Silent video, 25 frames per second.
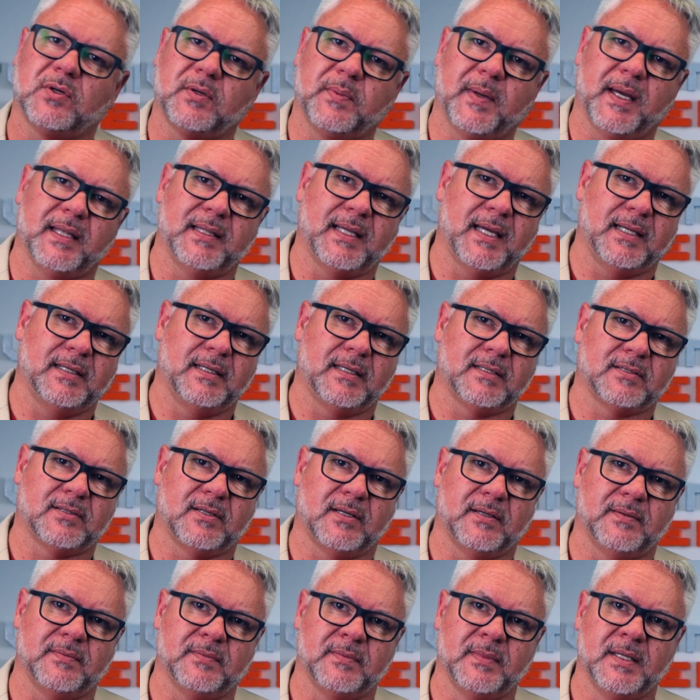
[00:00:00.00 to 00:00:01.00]
about that next
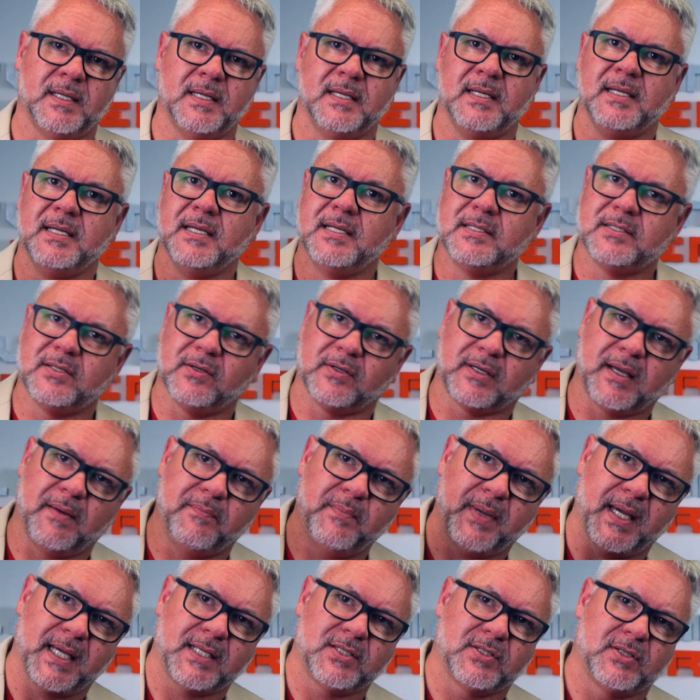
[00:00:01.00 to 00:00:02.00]
time. So come
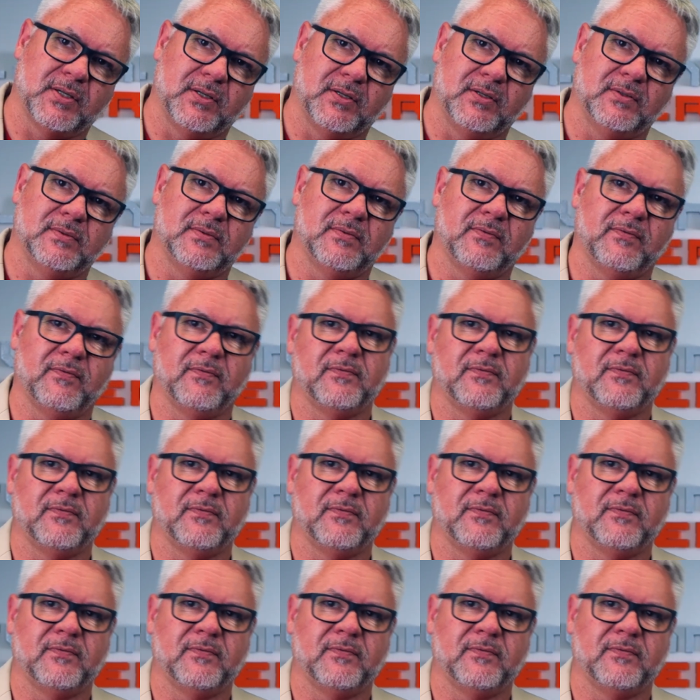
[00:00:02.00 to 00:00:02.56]
back soon